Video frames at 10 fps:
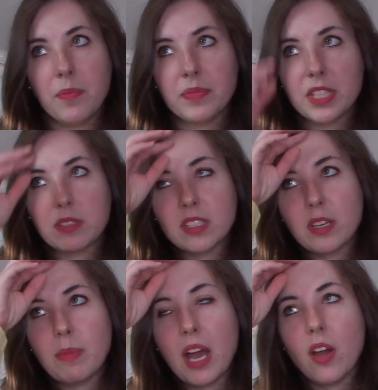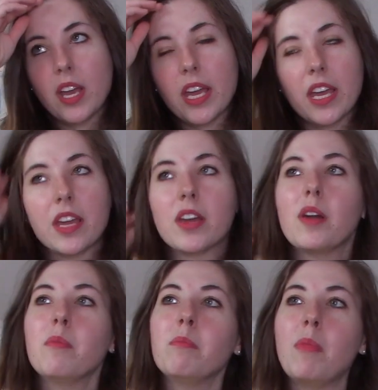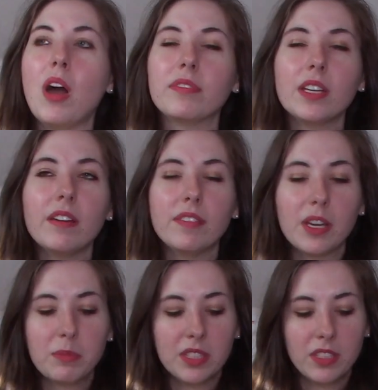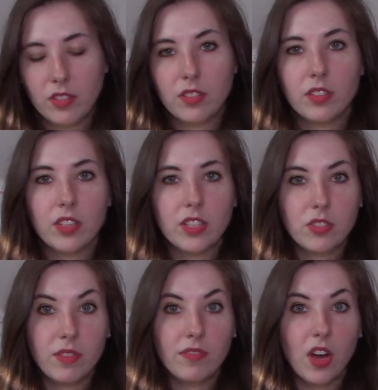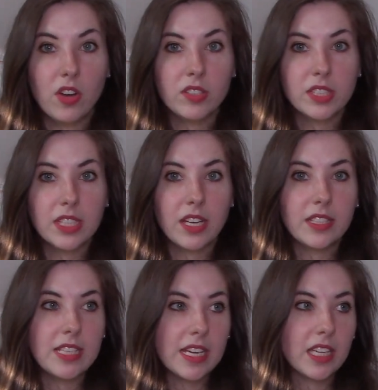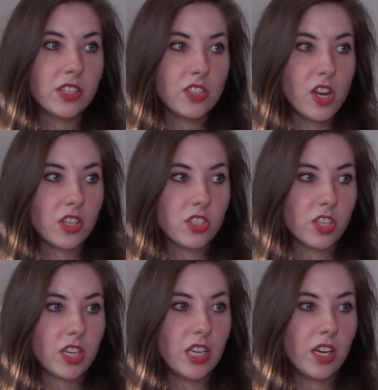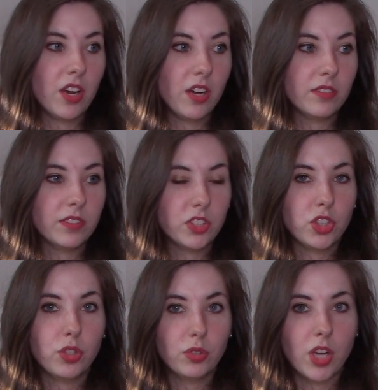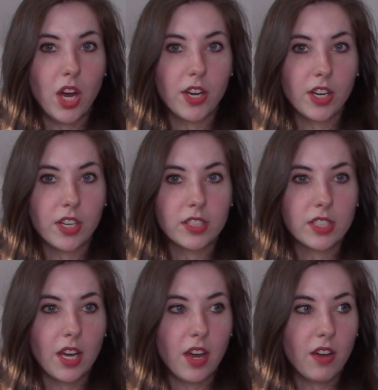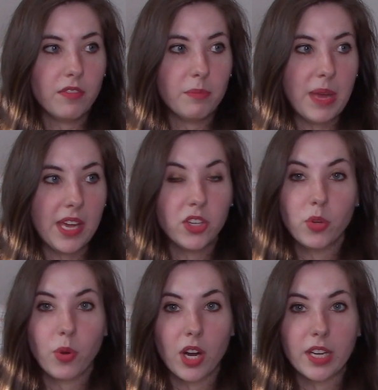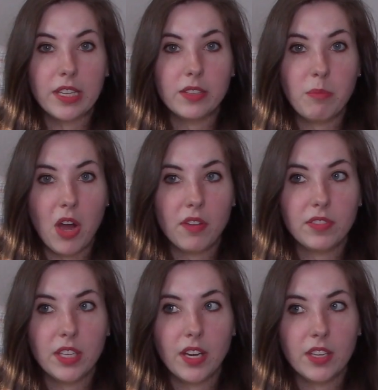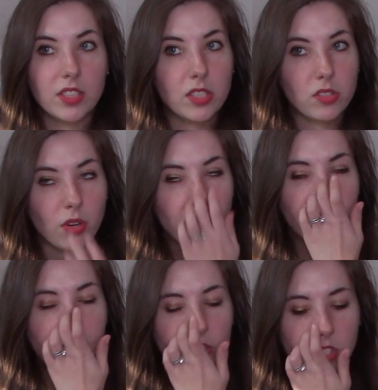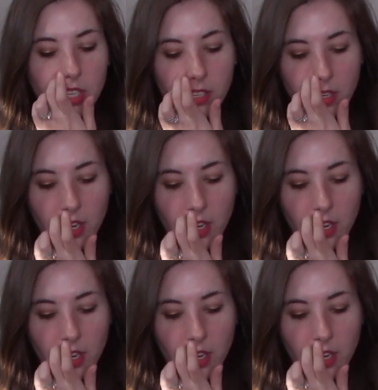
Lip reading: This is about a mafia family. So it follows a decades-long journey of 2 daughters of men who are in the mafia. It's historical fiction.